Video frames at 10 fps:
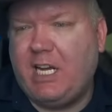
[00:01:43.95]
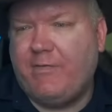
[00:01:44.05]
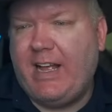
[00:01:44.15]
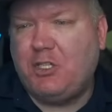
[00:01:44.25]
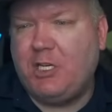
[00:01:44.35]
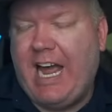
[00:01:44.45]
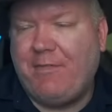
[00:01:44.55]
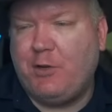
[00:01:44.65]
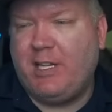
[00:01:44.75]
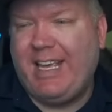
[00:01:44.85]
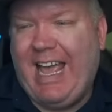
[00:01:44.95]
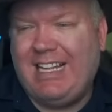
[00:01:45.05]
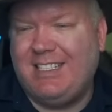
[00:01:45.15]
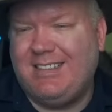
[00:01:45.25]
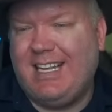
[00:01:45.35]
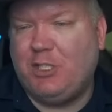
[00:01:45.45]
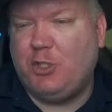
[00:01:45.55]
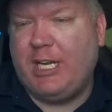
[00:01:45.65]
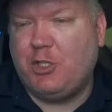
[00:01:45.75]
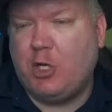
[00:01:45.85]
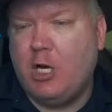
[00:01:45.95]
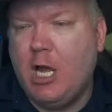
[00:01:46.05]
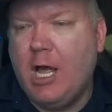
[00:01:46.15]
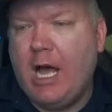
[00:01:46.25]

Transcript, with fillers: intervention after the Kansas legislature